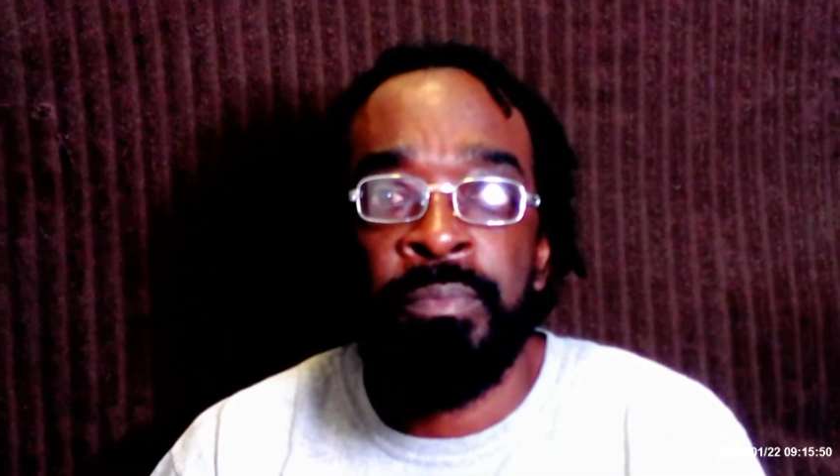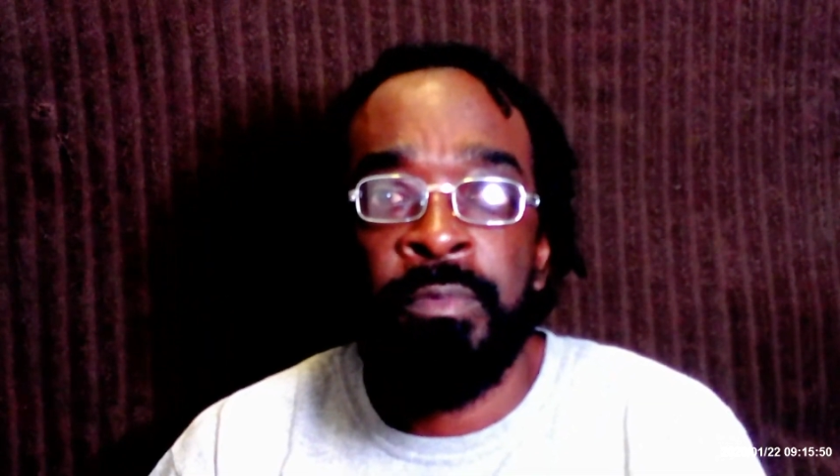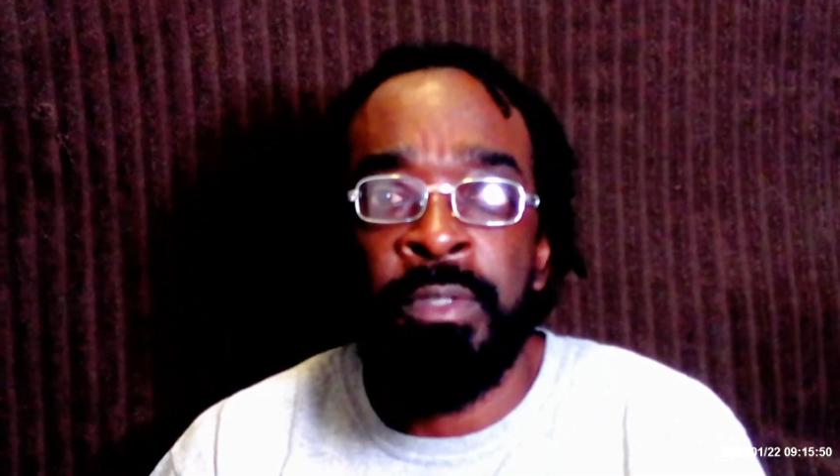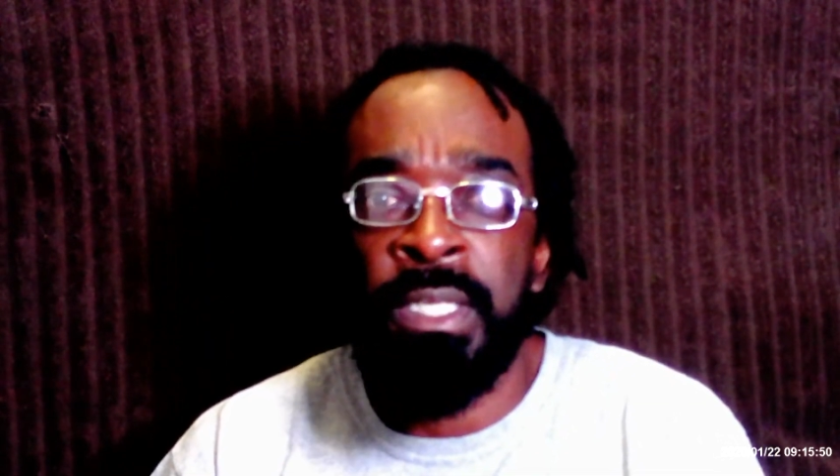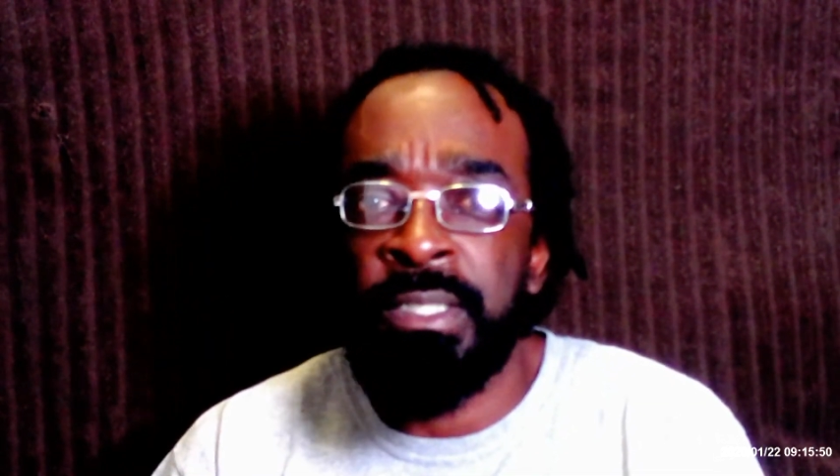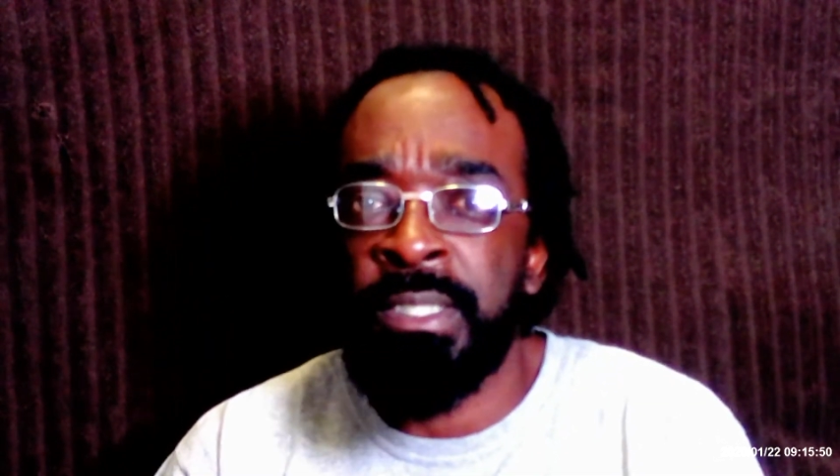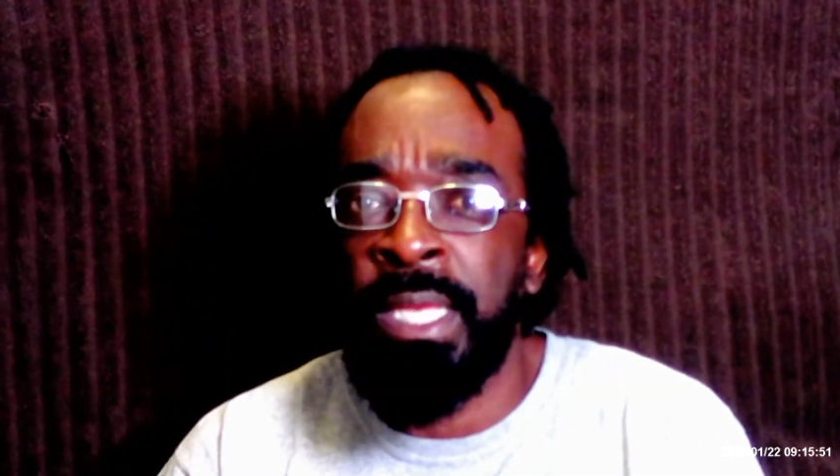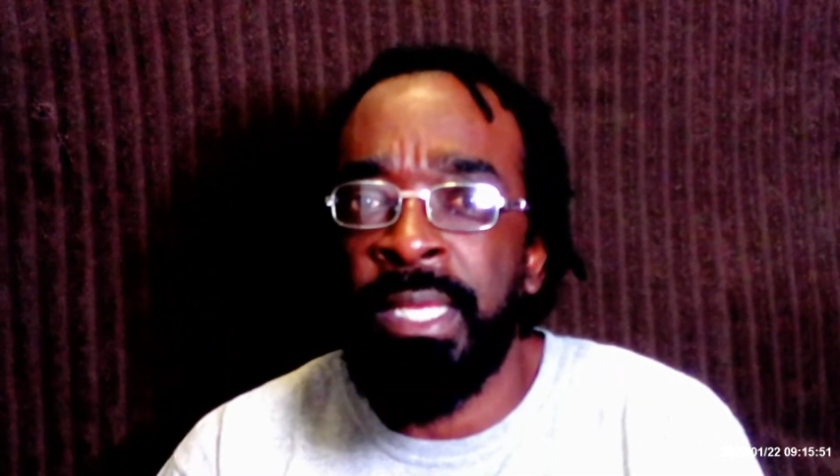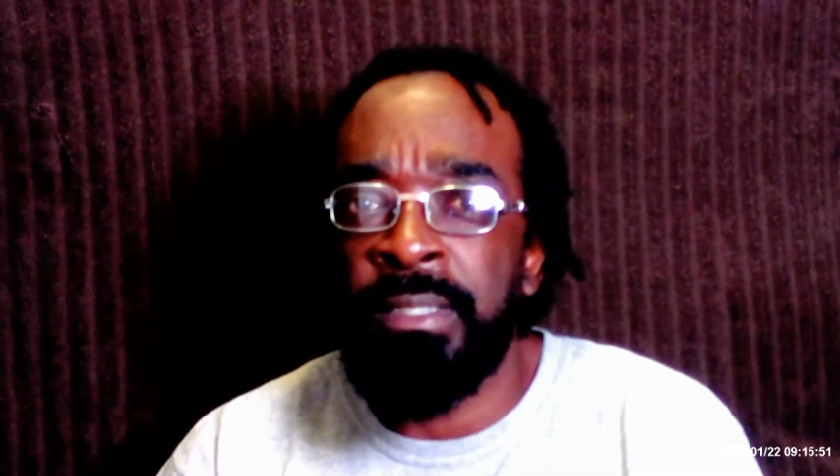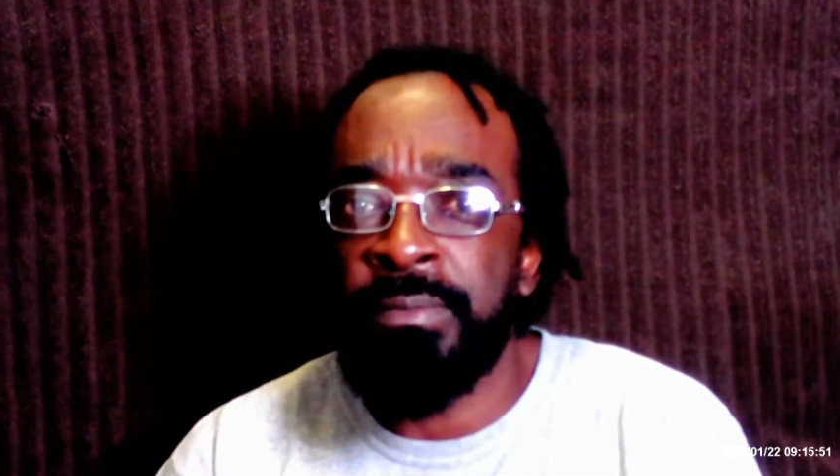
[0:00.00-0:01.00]
Not
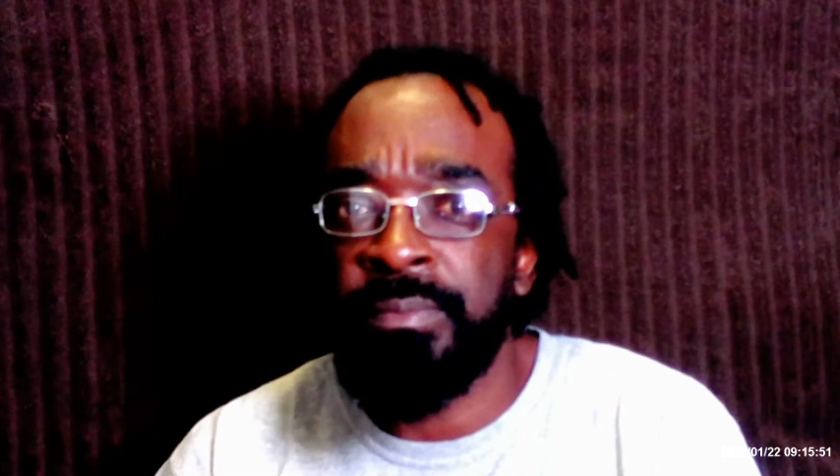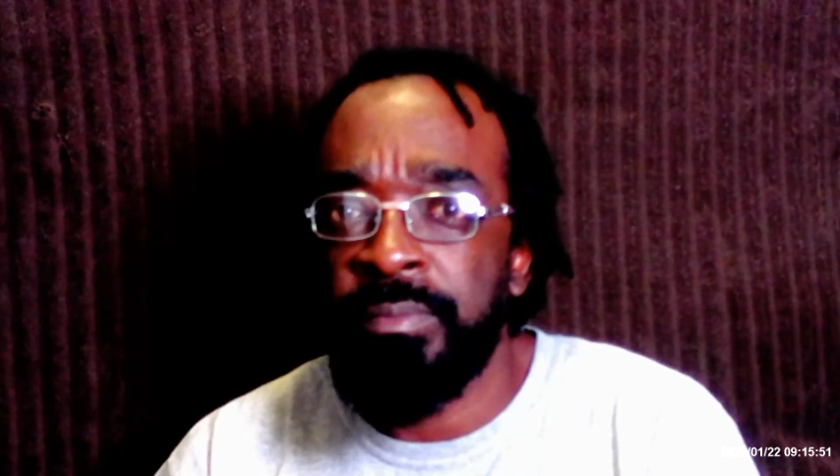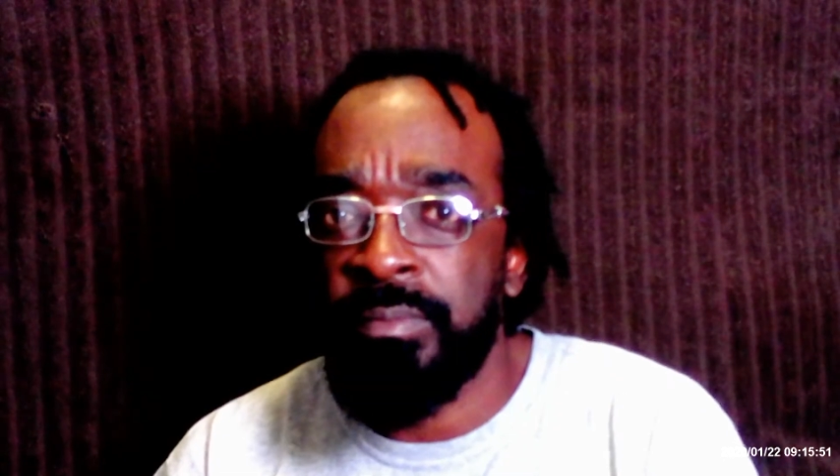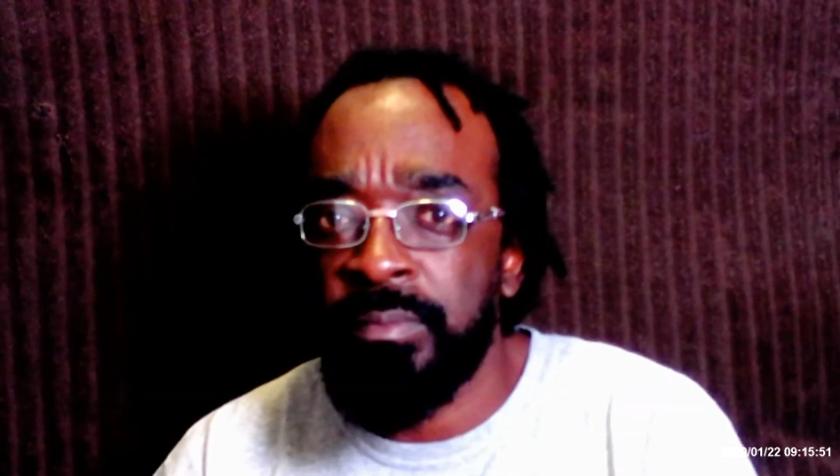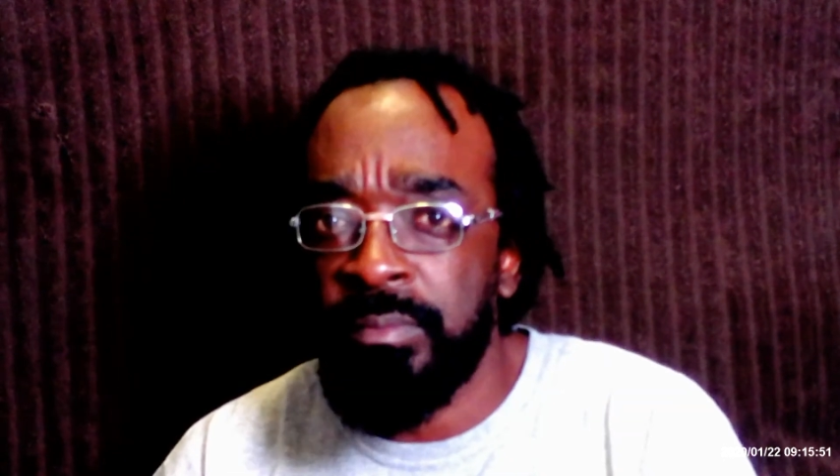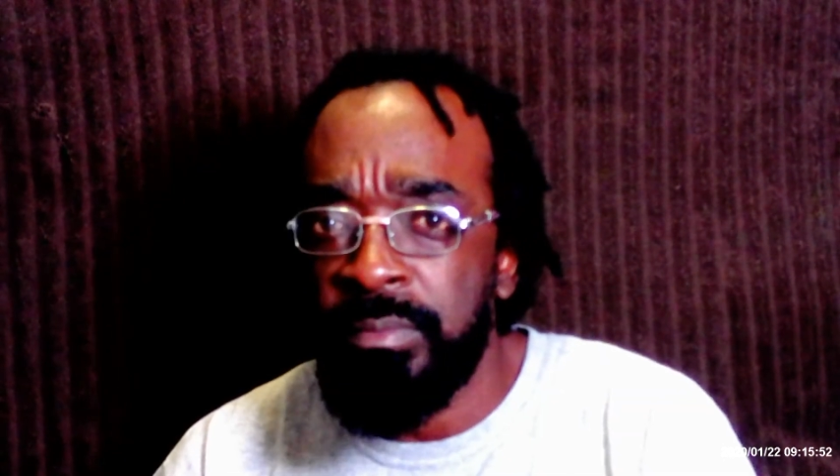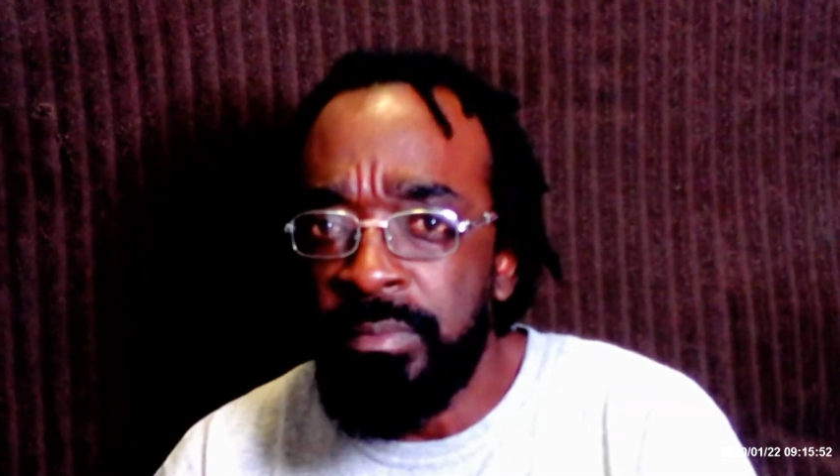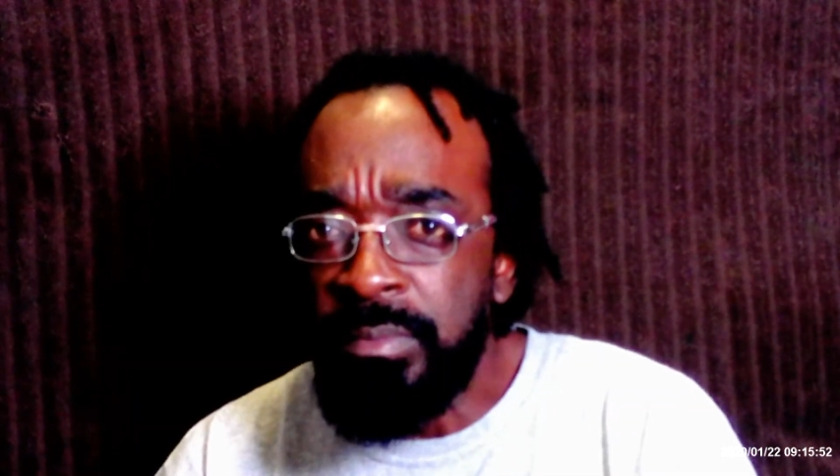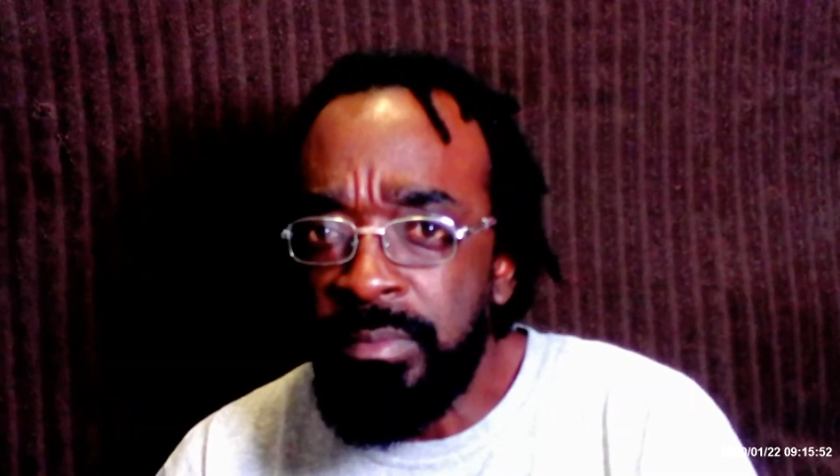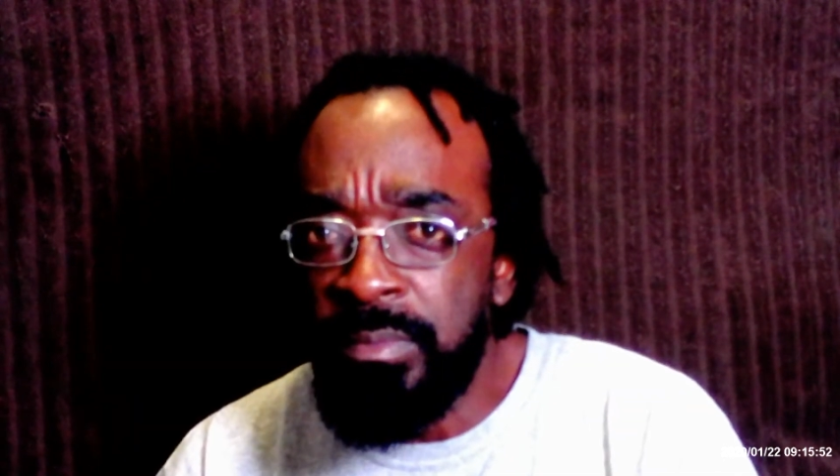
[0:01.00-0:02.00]
saying
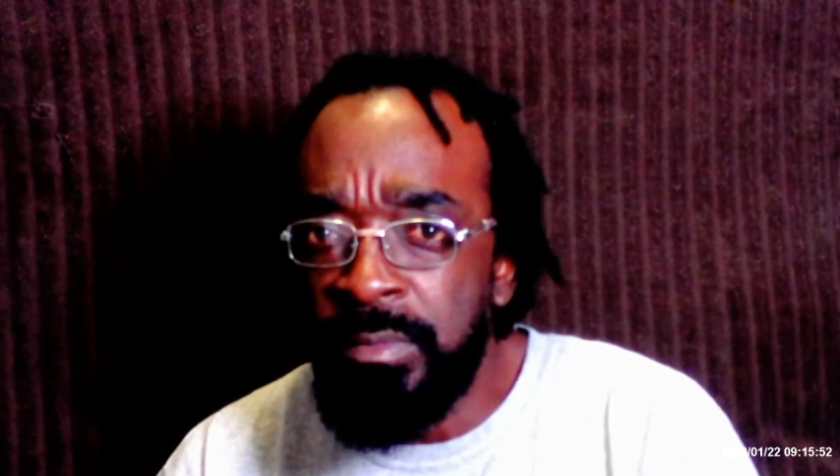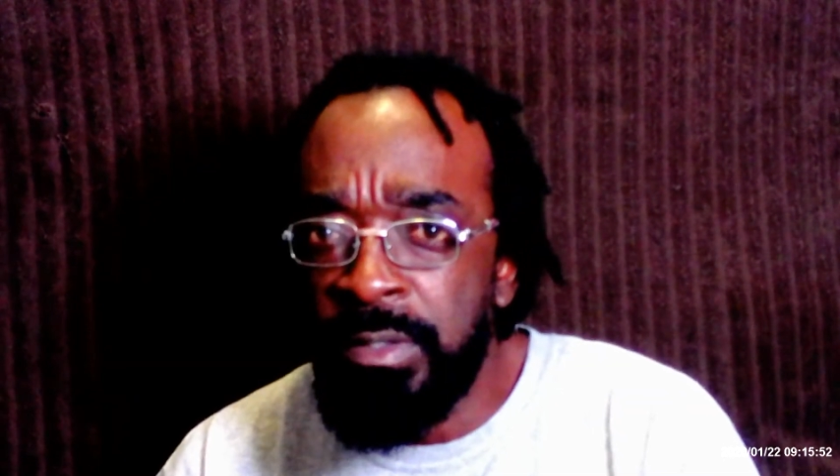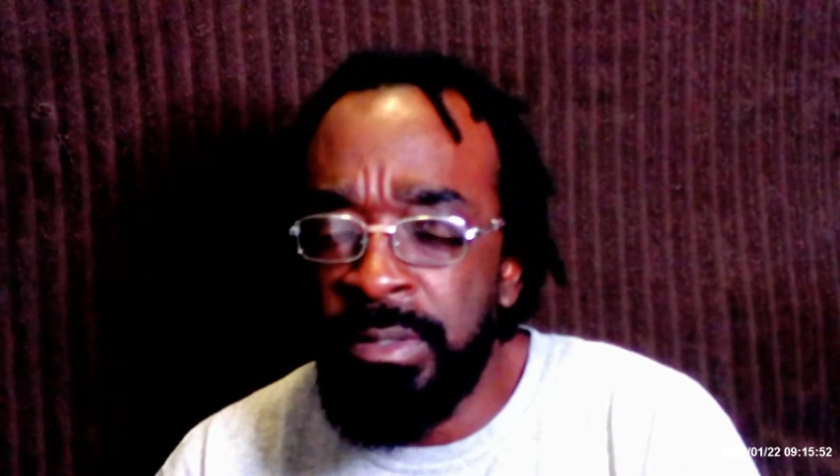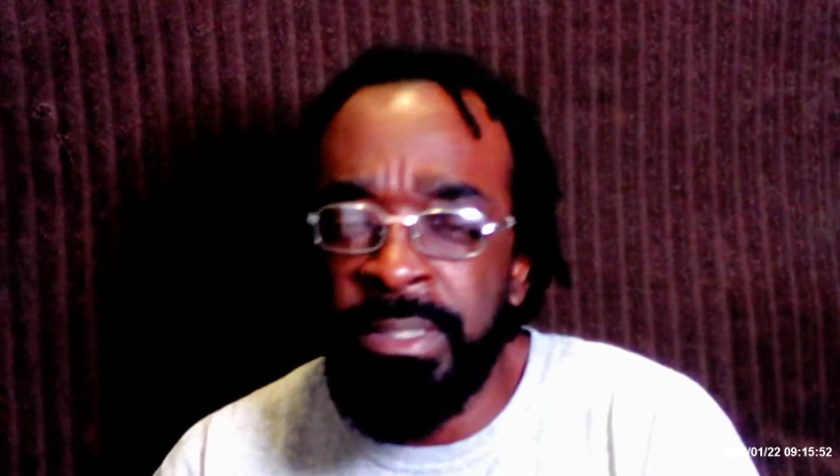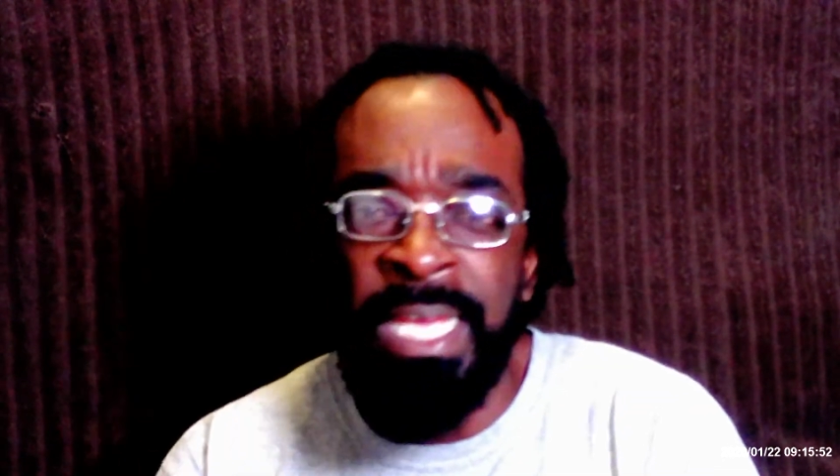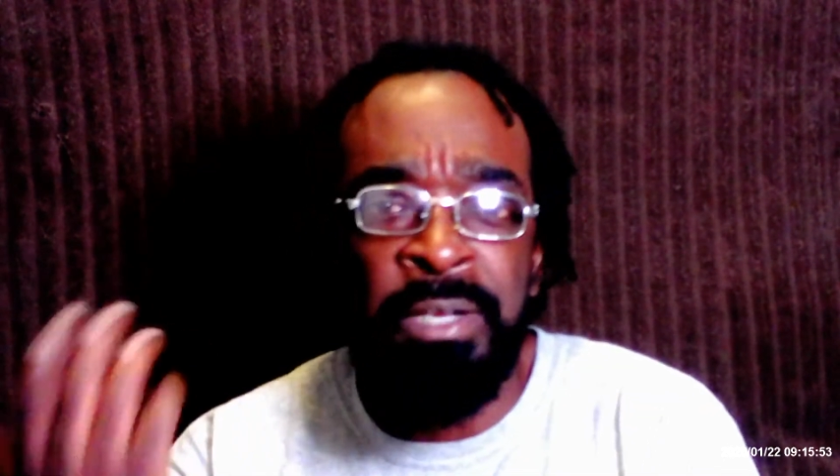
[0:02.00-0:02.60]
take